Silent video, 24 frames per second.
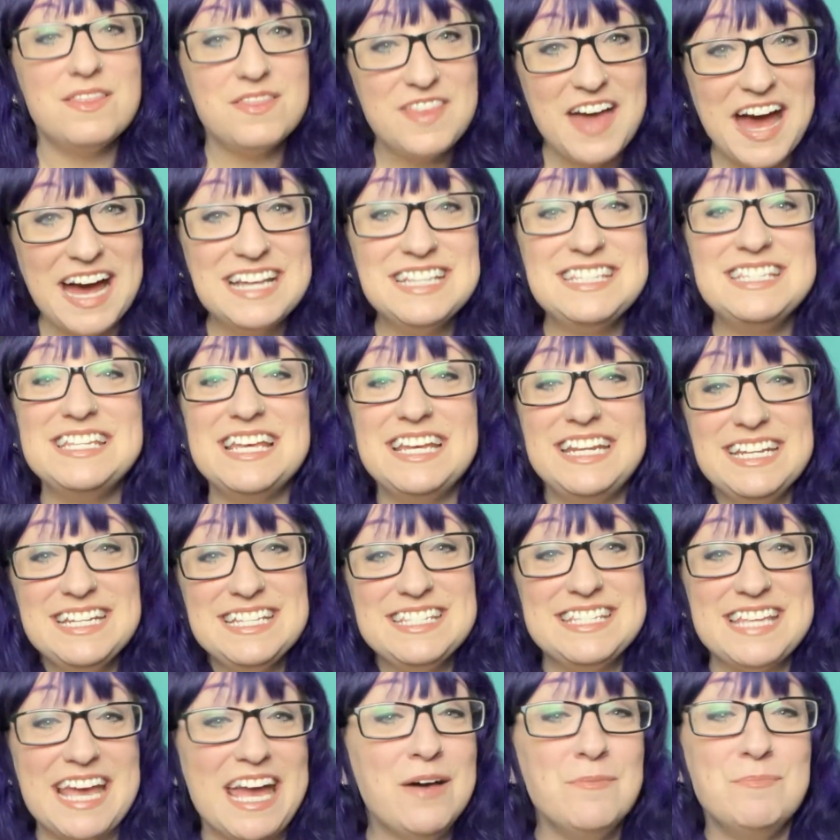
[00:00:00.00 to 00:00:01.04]
That's an
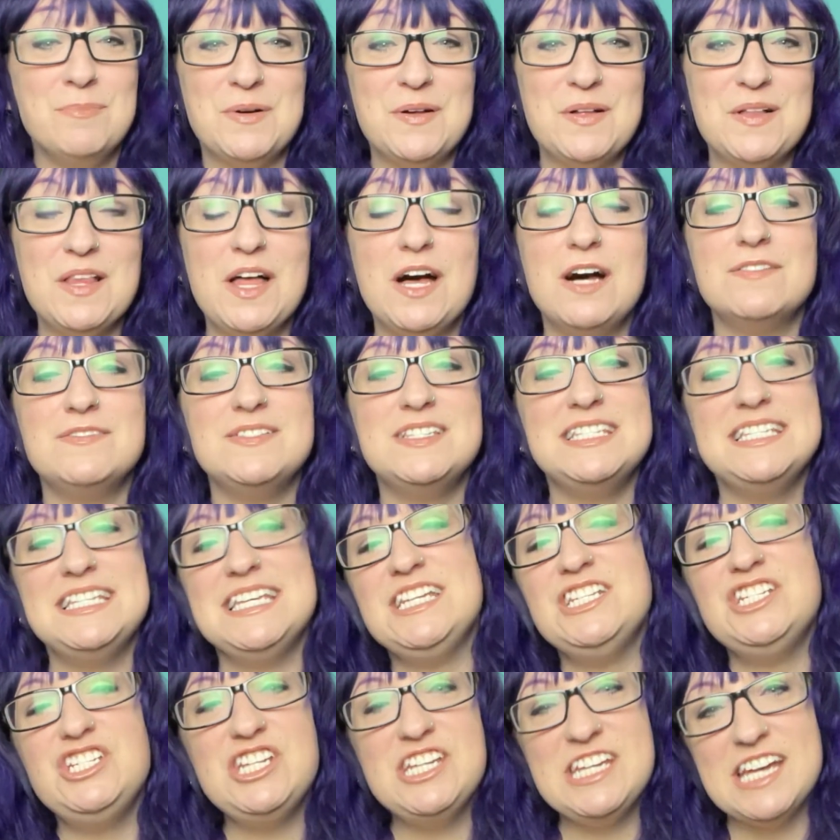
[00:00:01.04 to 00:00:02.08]
example of
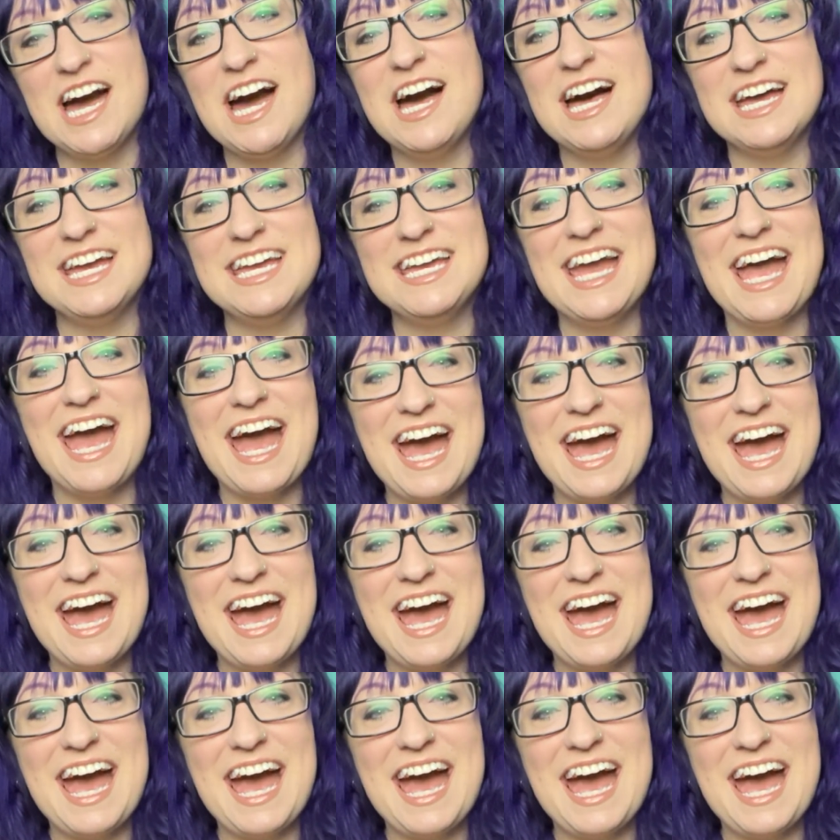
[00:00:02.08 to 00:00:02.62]
CGI